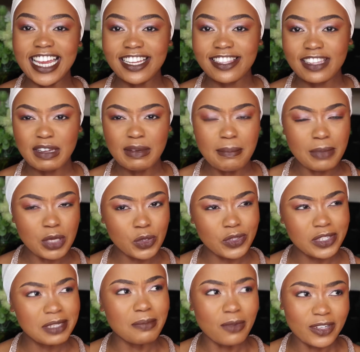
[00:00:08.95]
anything
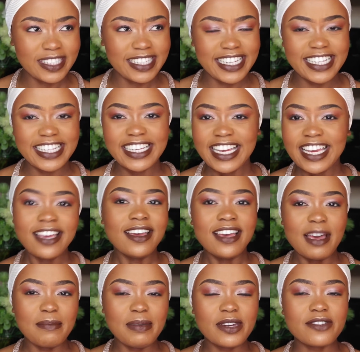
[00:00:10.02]
beauty, mostly
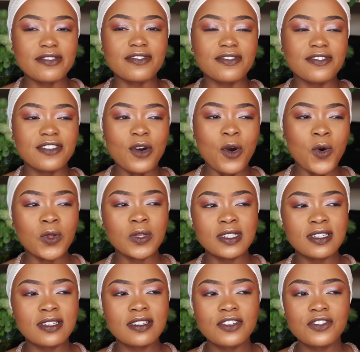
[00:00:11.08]
a bit of
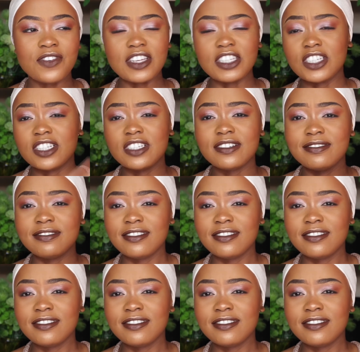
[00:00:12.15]
hauls, fashion